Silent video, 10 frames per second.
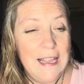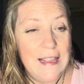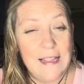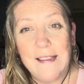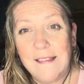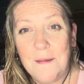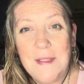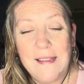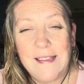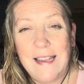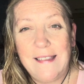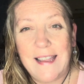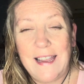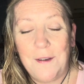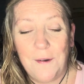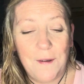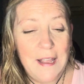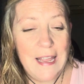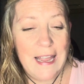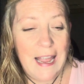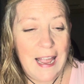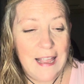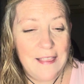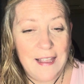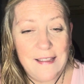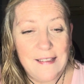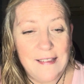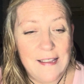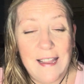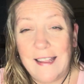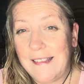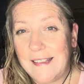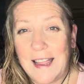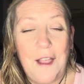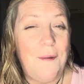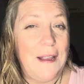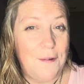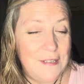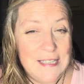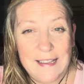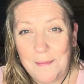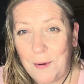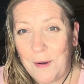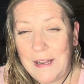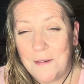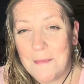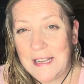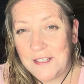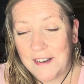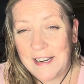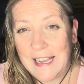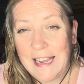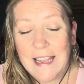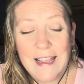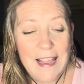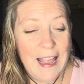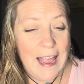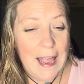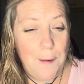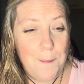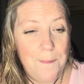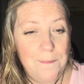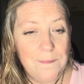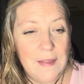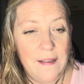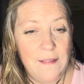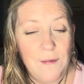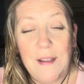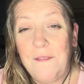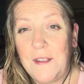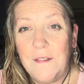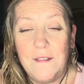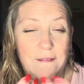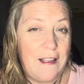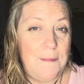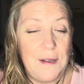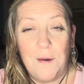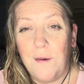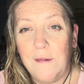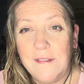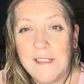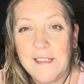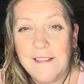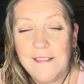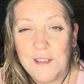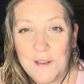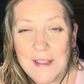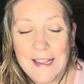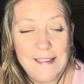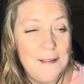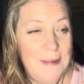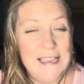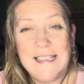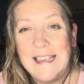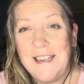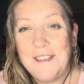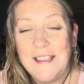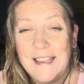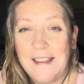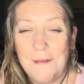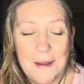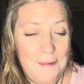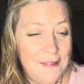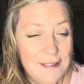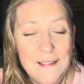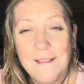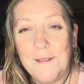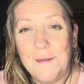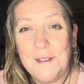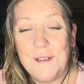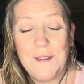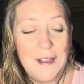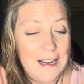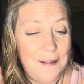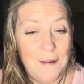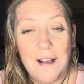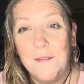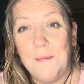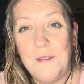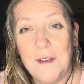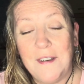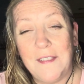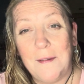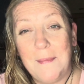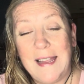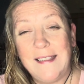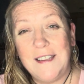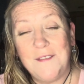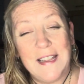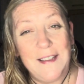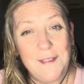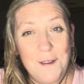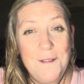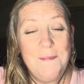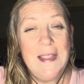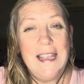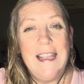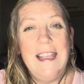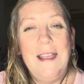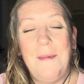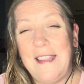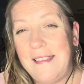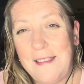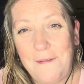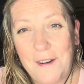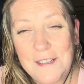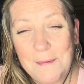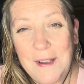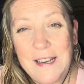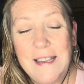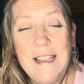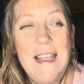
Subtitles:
This is some of the signs I got, and this is how I got to this point on my journey. So I feel I've been called to do this in meditation. This is what I was told to do, and I'll do another message very soon. But this is the first one.